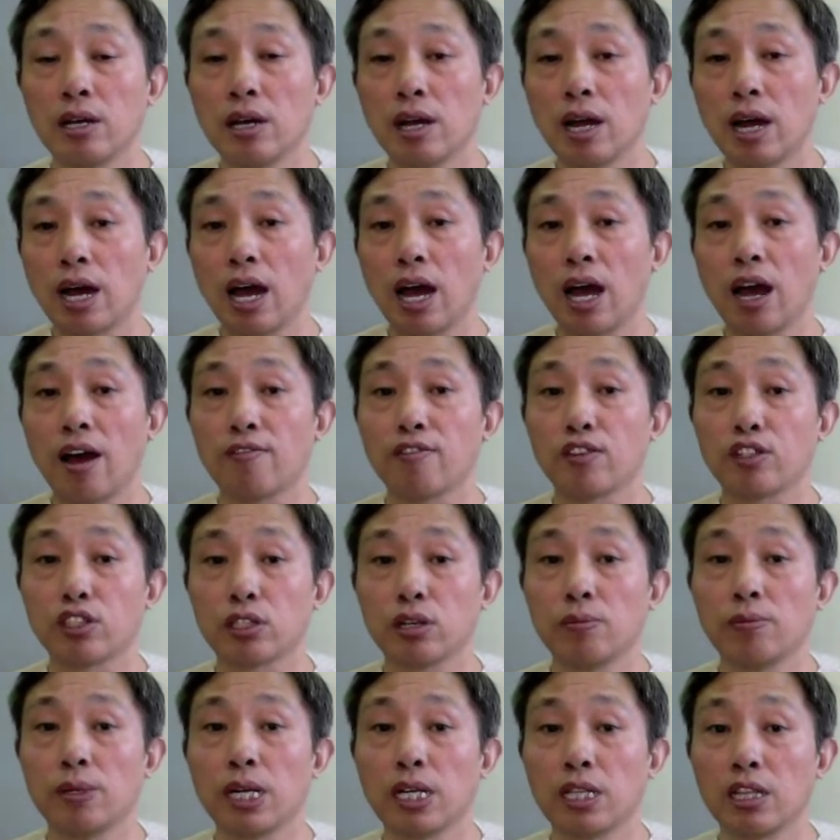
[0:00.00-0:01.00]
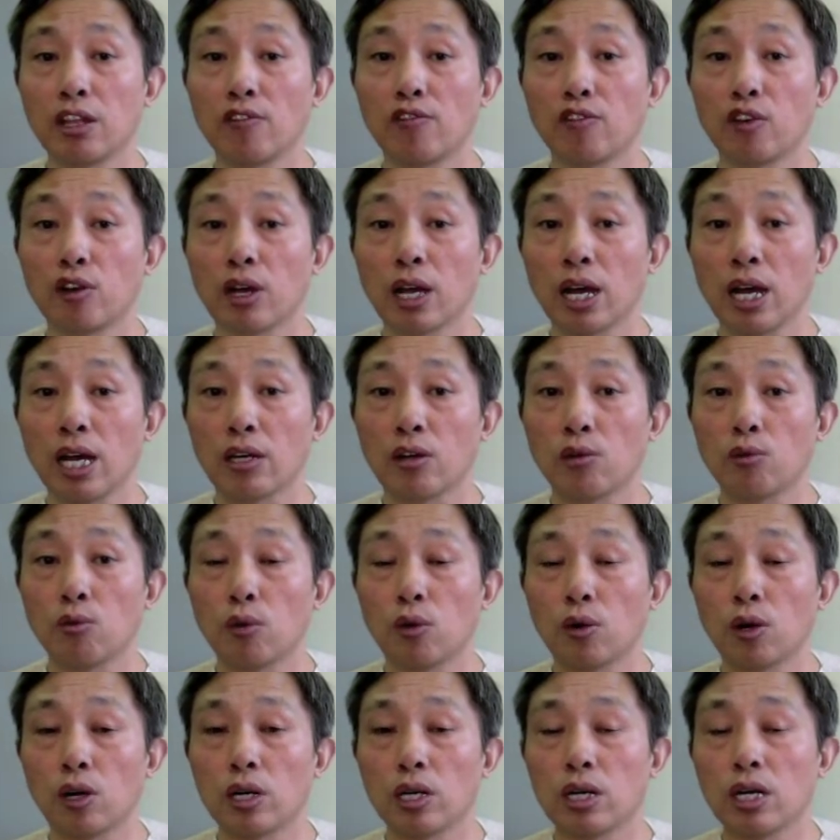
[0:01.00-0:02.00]
I have so many different kind of
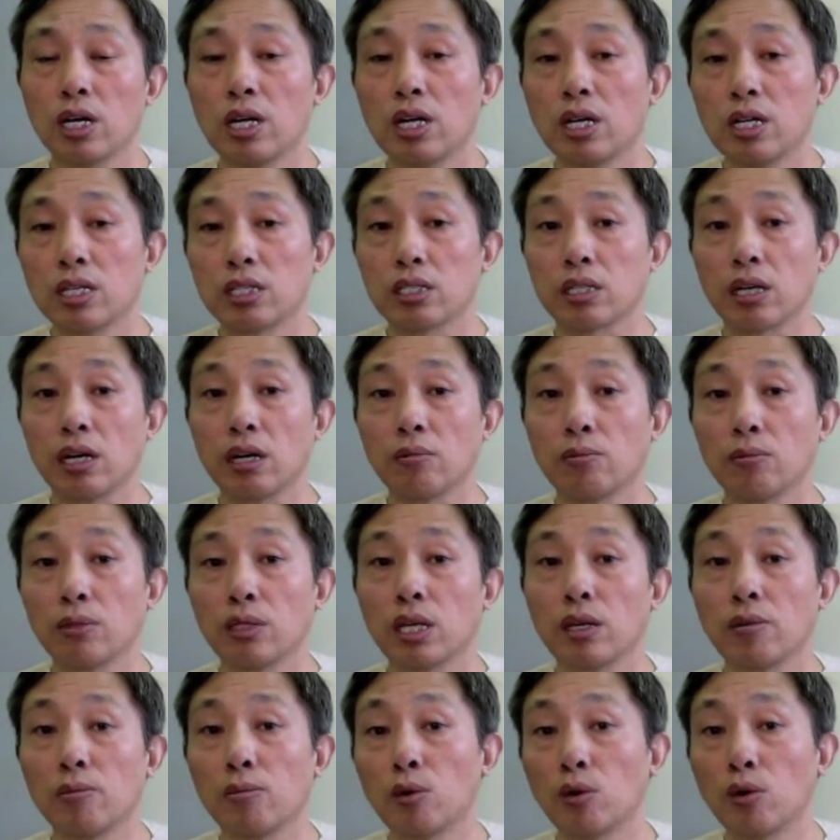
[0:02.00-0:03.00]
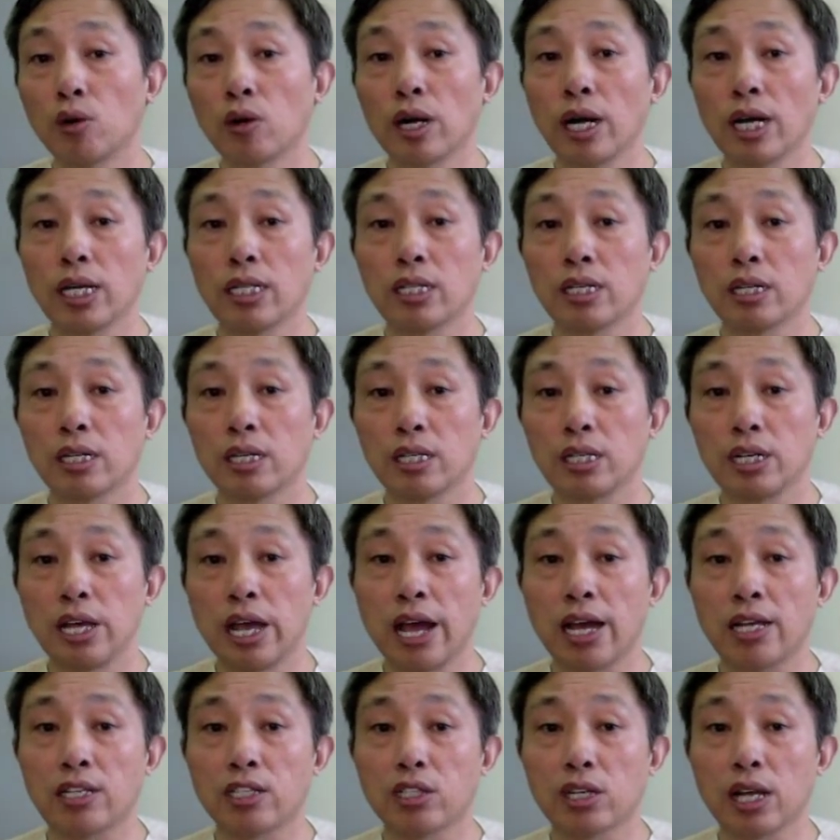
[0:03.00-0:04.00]
work. Some they more on the
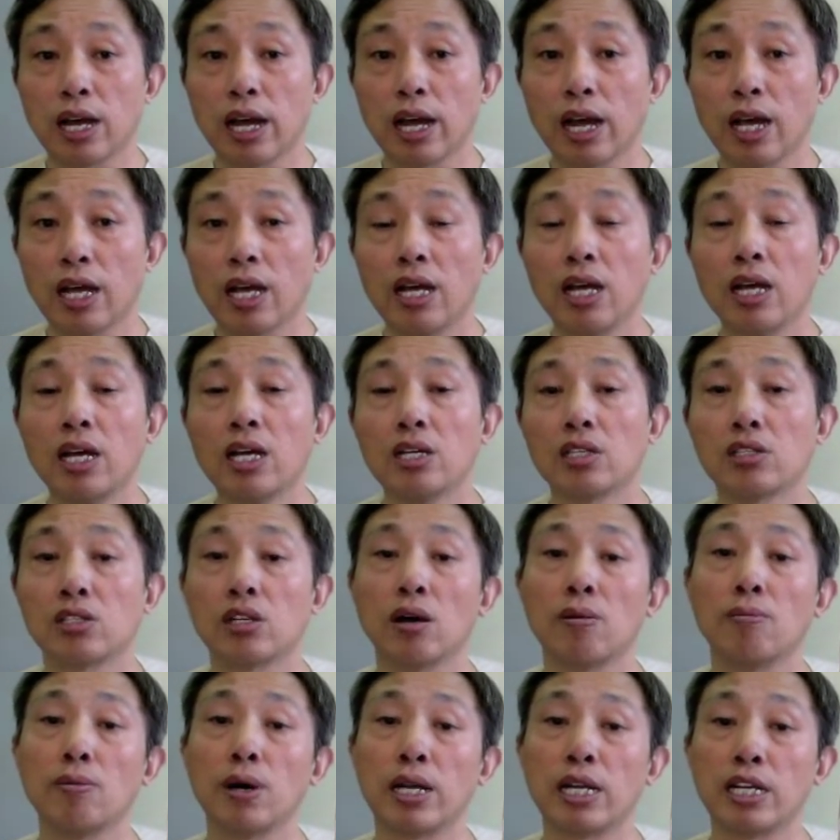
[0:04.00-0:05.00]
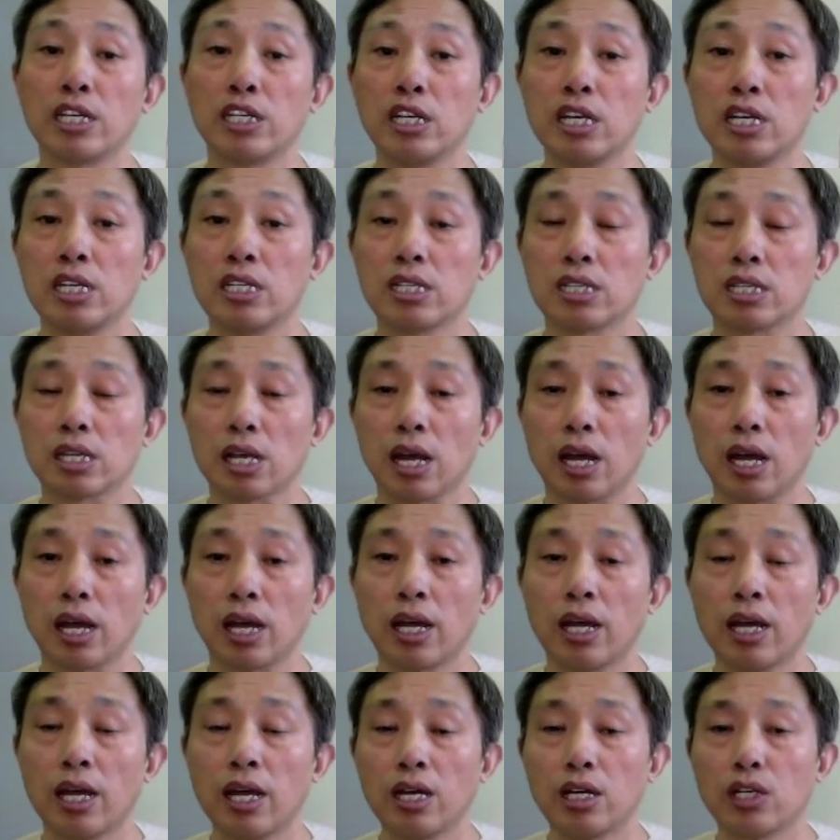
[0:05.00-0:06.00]
yang side, some on the yin side.
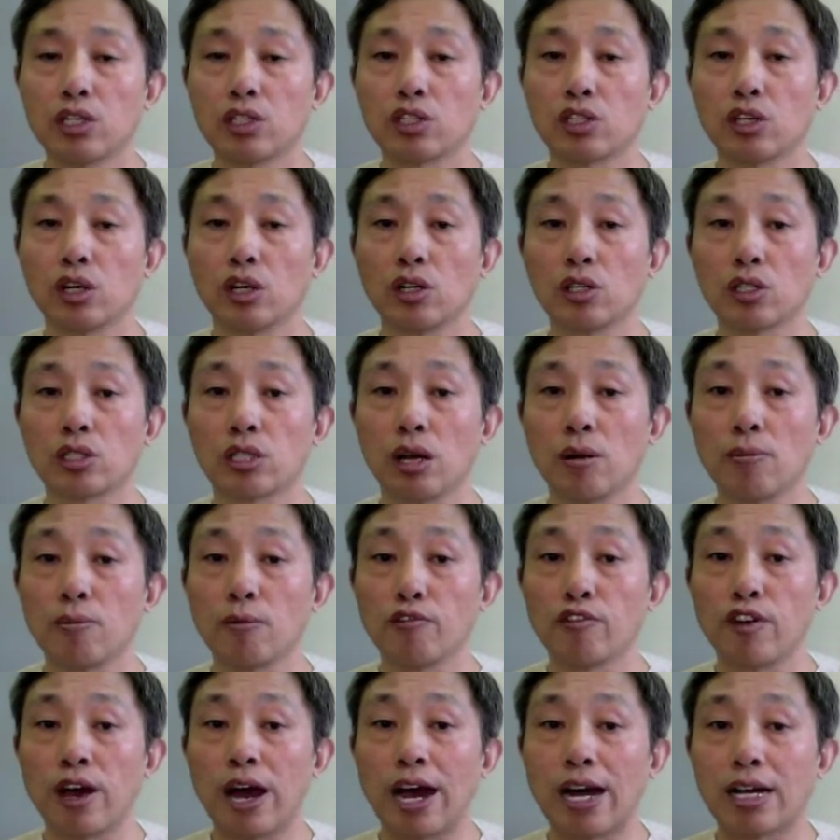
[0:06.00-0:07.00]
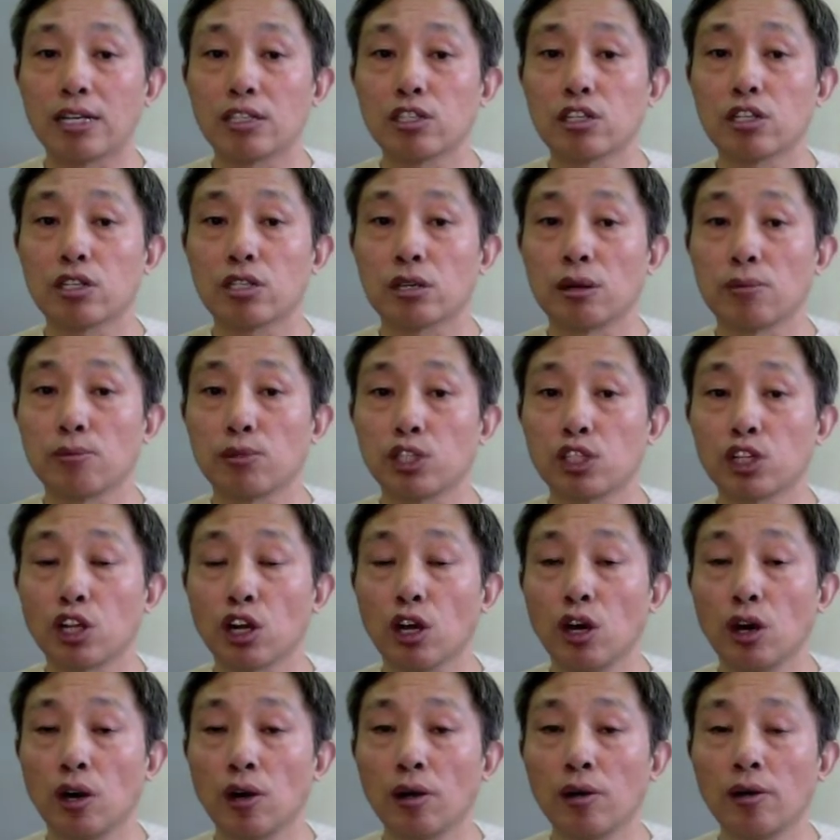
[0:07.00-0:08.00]
So some fast, some
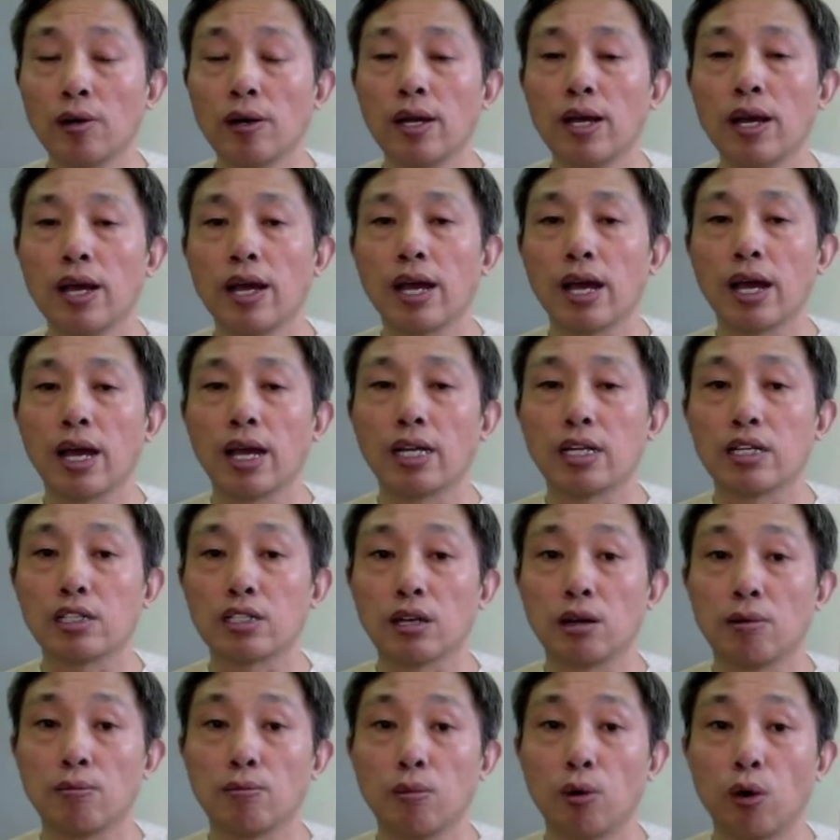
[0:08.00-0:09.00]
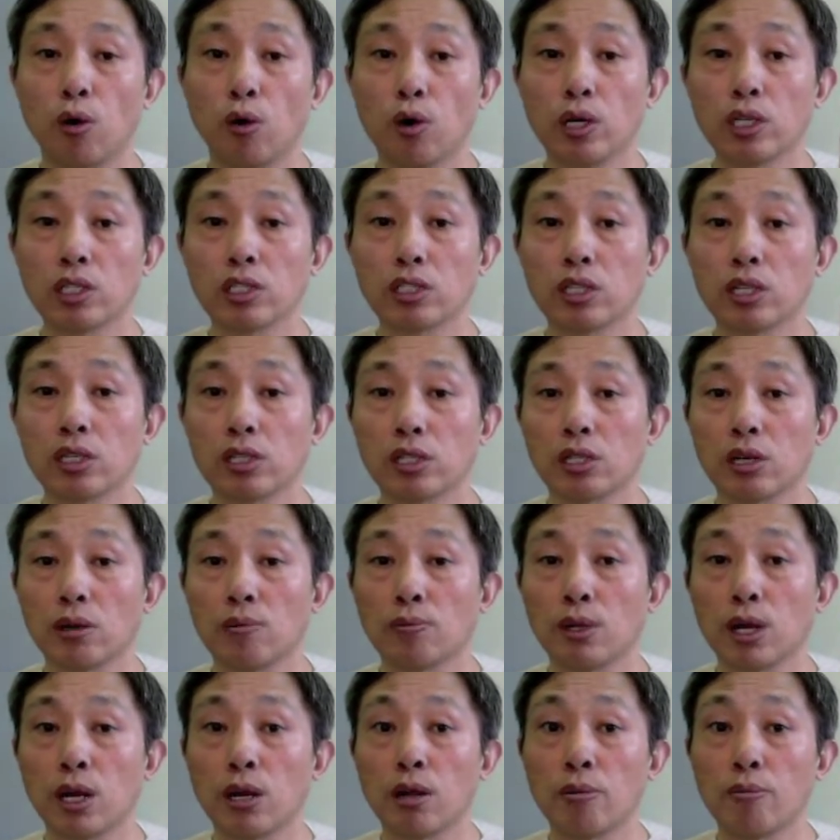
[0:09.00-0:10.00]
slow, and some moist,
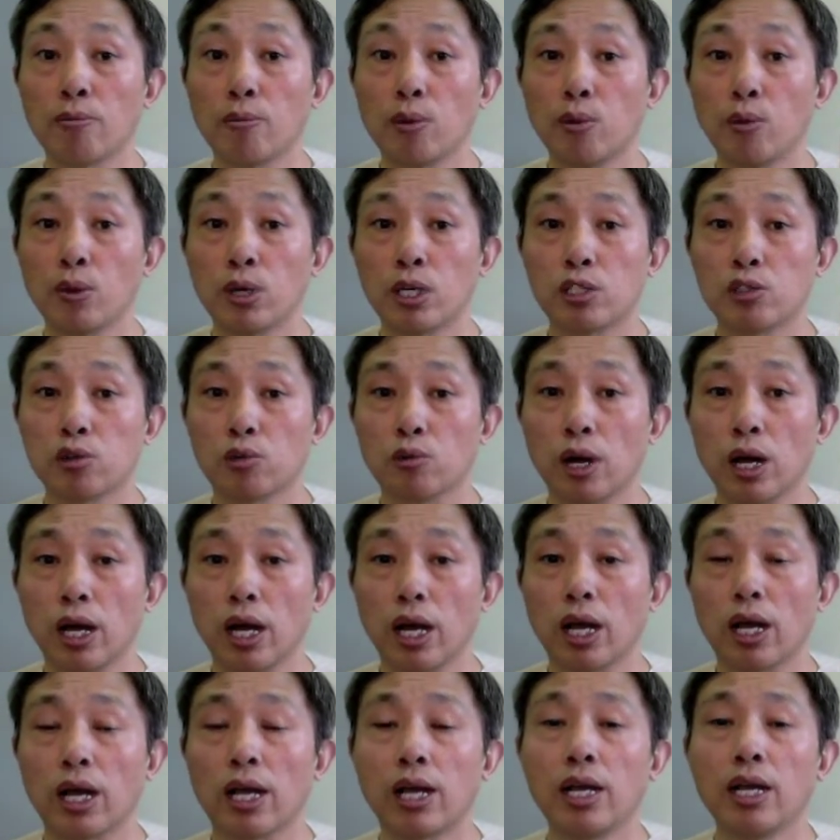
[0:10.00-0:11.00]
some a little more dry.